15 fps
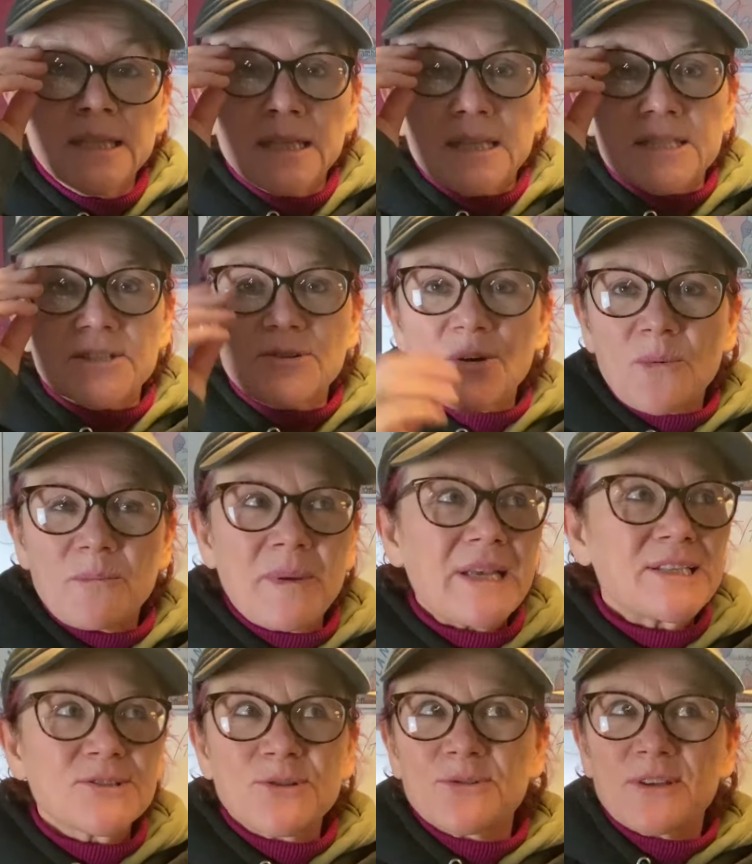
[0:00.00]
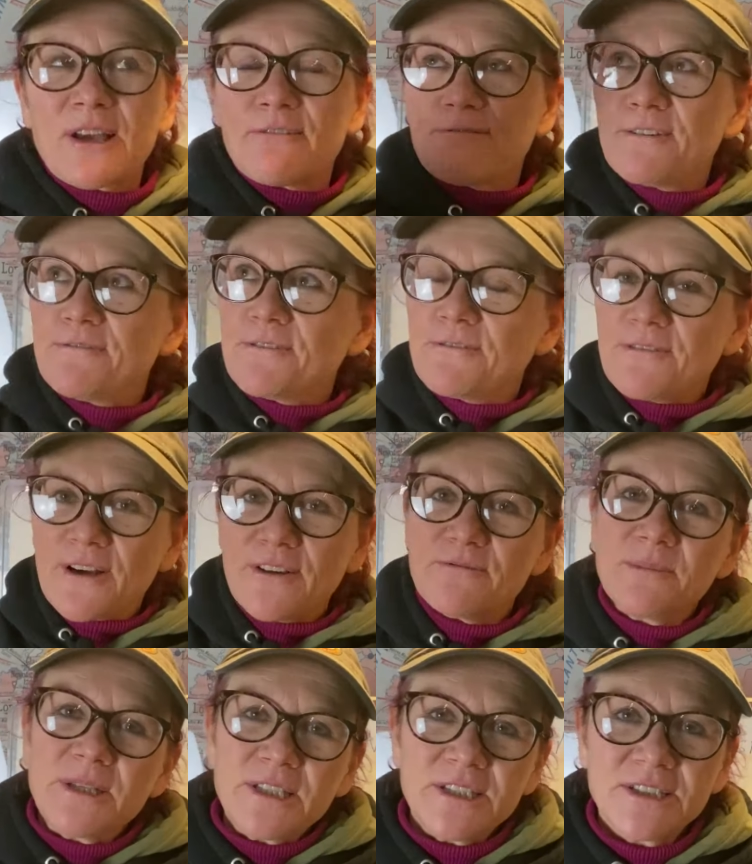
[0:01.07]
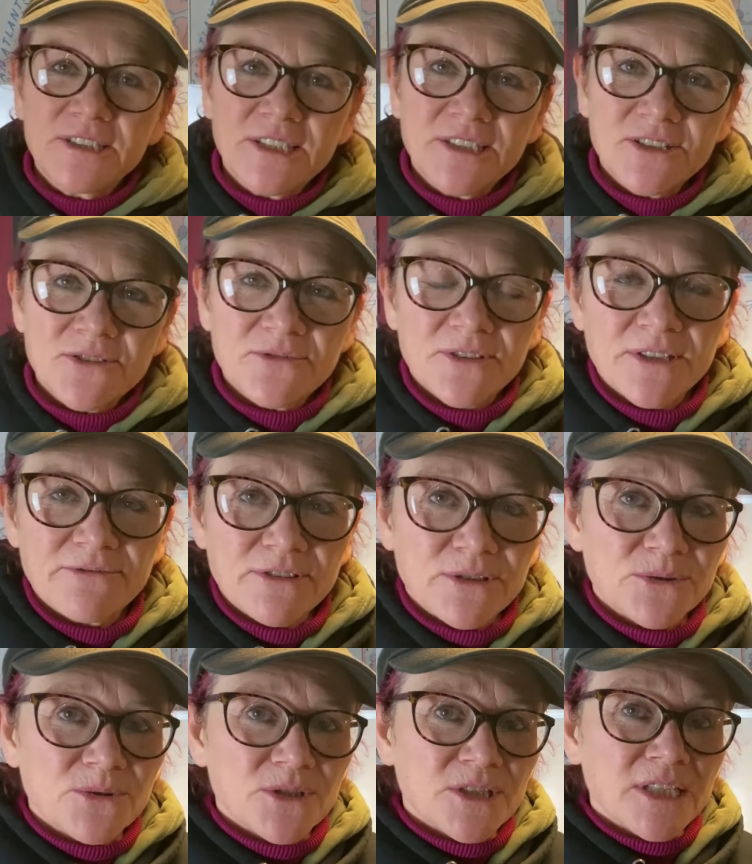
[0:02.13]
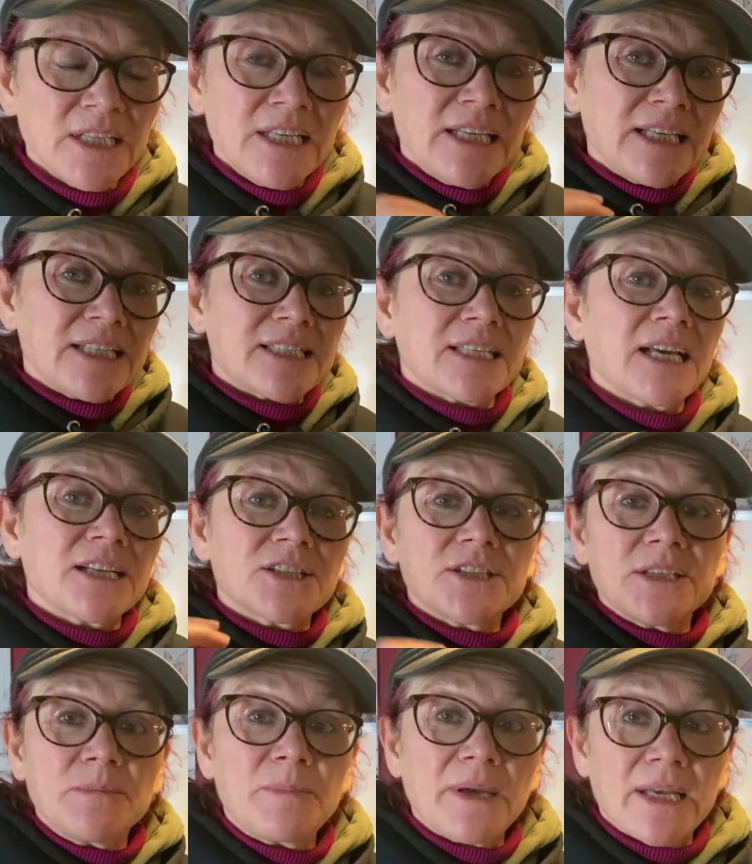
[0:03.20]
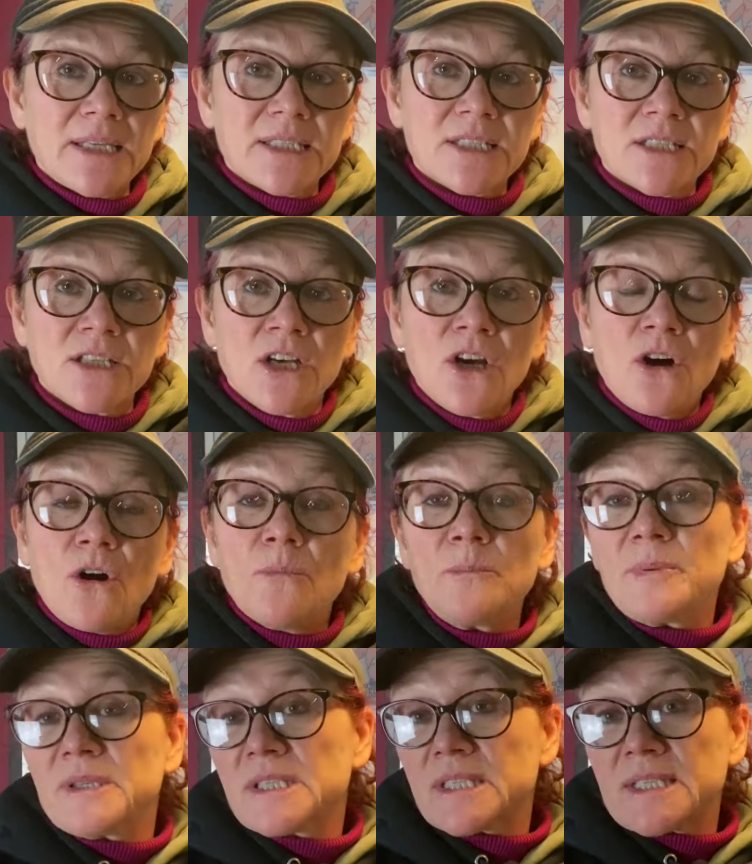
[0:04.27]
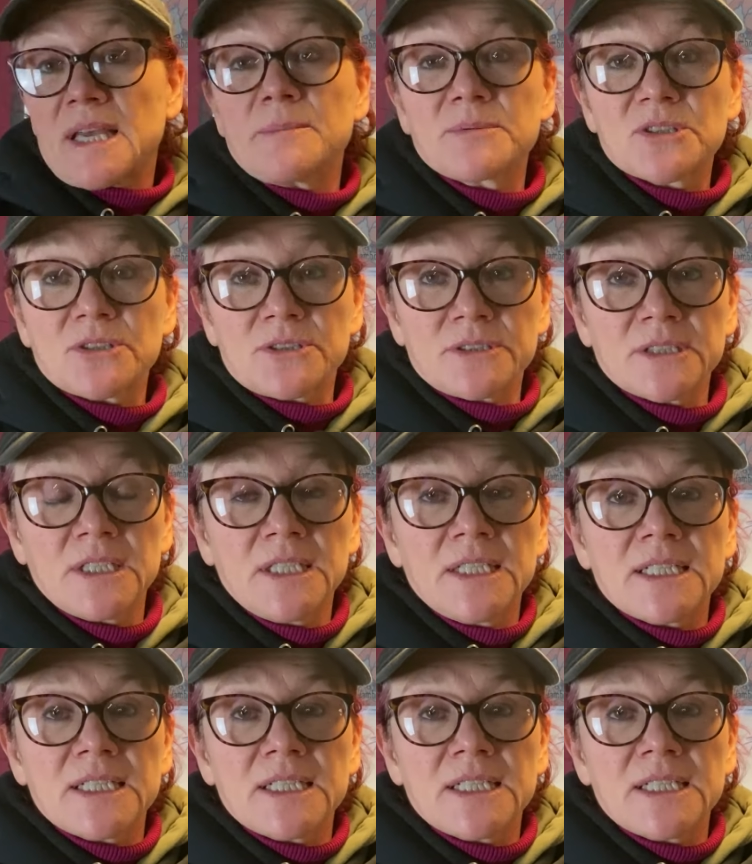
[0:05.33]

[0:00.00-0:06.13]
It's not based on that 55 million years of evolution. It's actually based on perception.